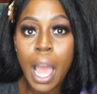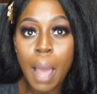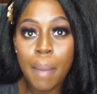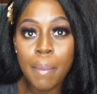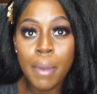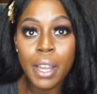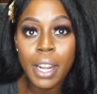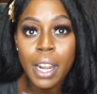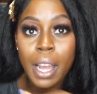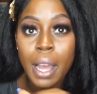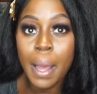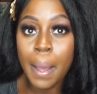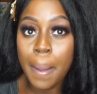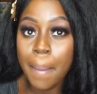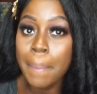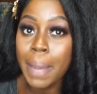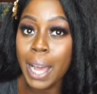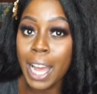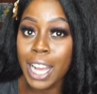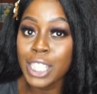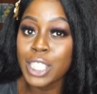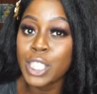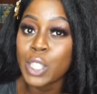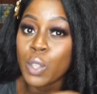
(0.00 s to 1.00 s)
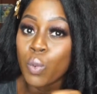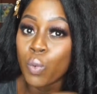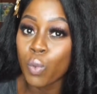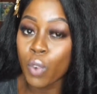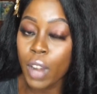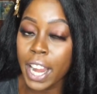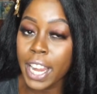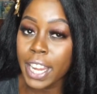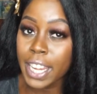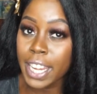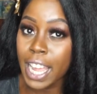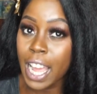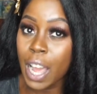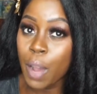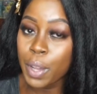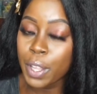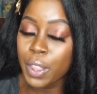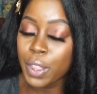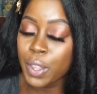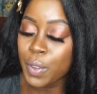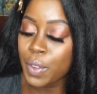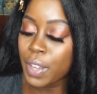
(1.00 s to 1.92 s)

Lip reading: I'm gonna unbox it right now with you